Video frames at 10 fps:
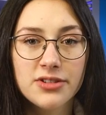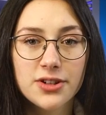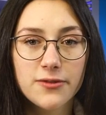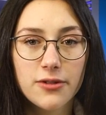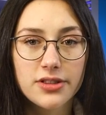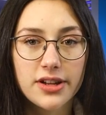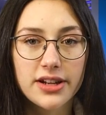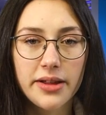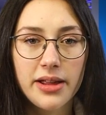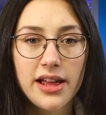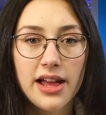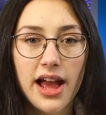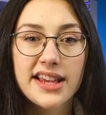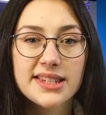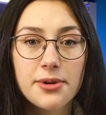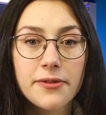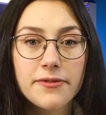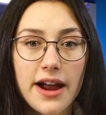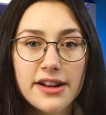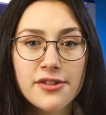until 4.30, except on
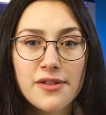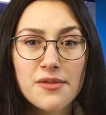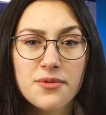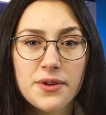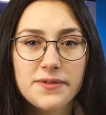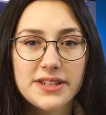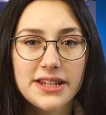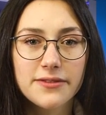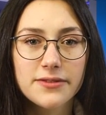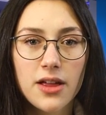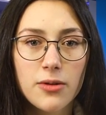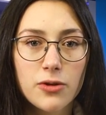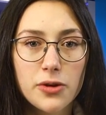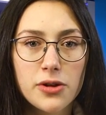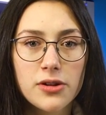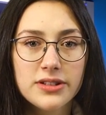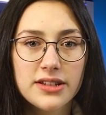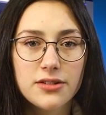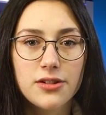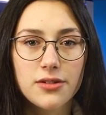Friday, November 15th, when it will close
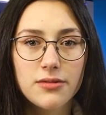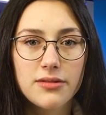at noon.